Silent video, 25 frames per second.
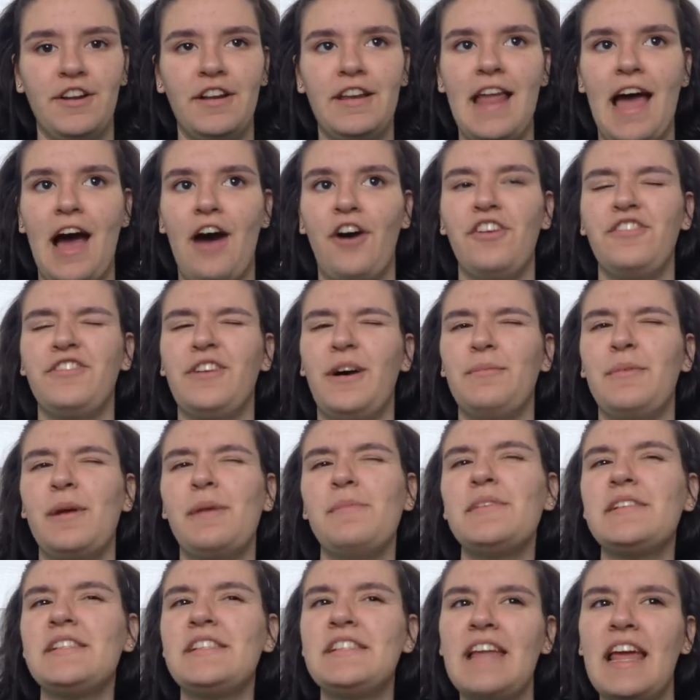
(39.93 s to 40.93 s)
Now, if I'm
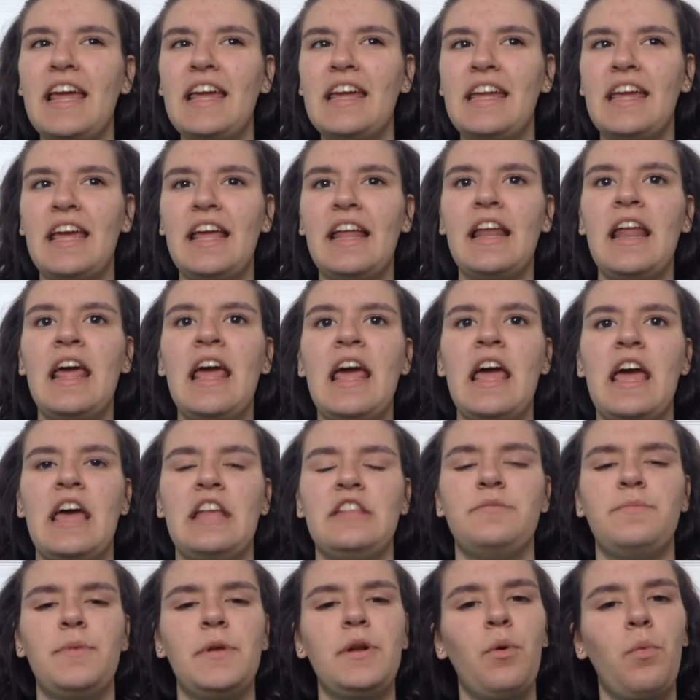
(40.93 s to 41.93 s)
not mistaken,
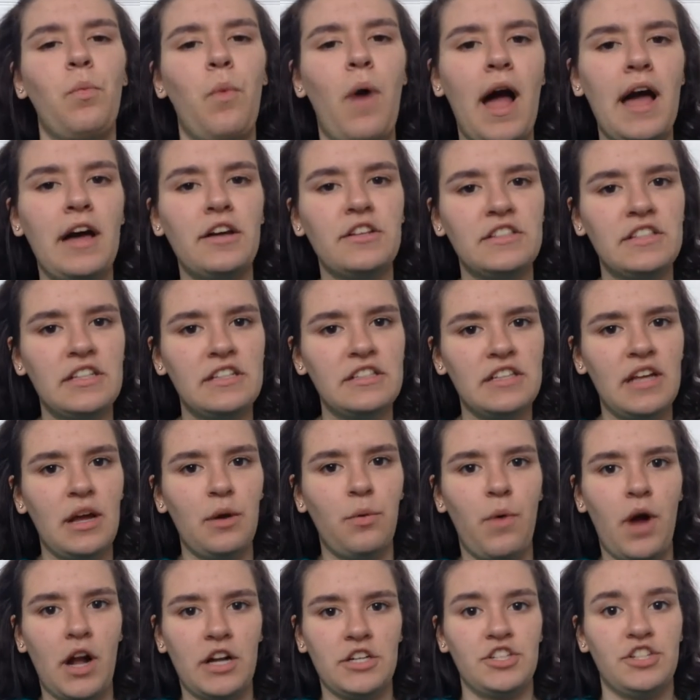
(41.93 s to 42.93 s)
it's been a while since I
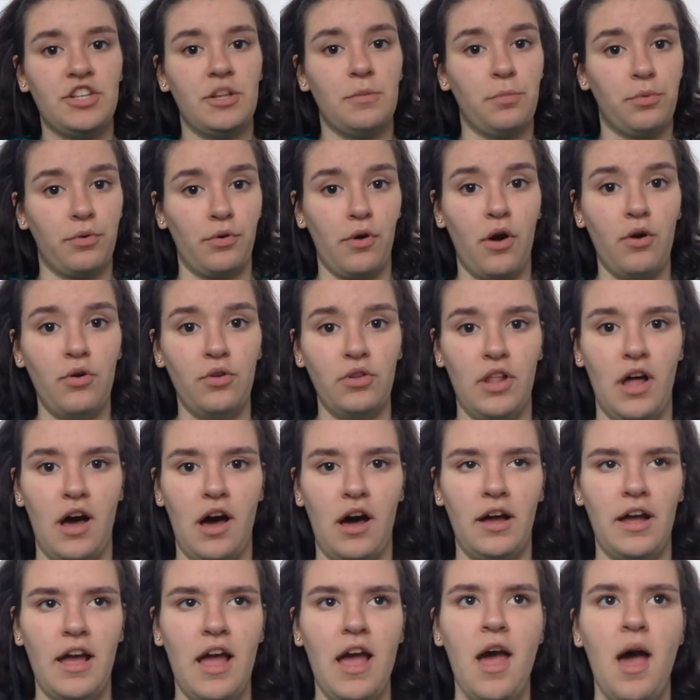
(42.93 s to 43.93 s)
watched the
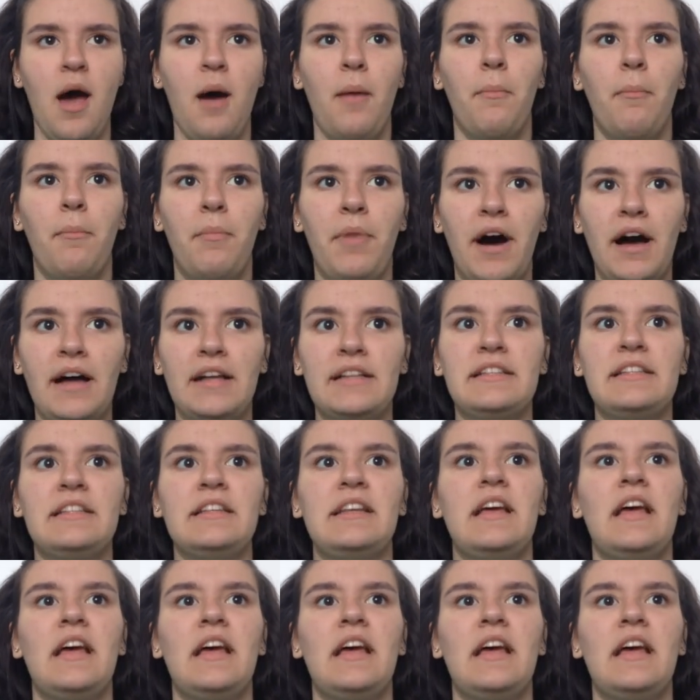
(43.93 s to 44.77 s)
prologue, but